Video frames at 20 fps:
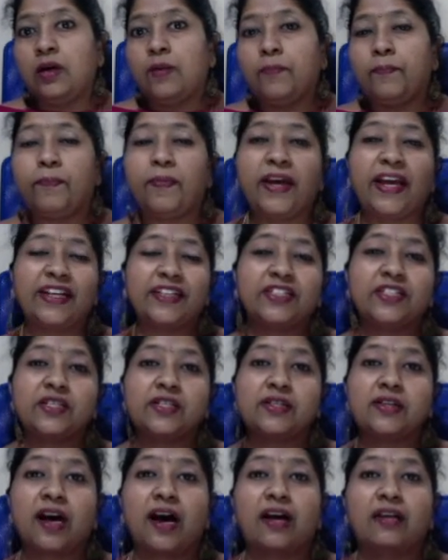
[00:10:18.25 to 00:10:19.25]
Pages
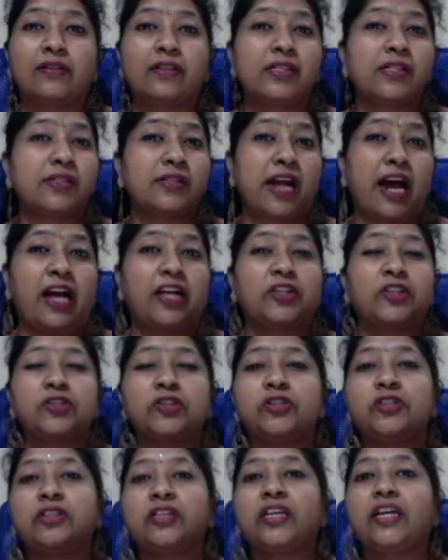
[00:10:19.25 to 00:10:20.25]
are the
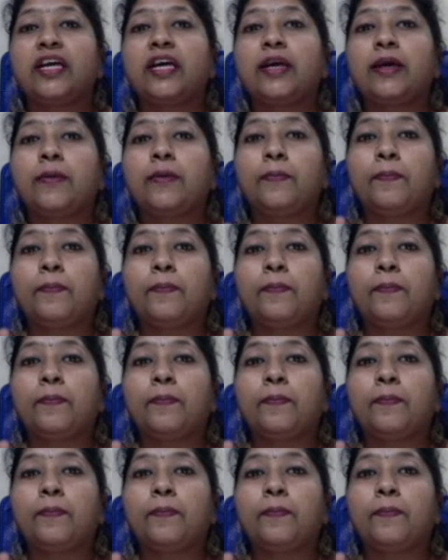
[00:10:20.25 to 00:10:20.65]
statutory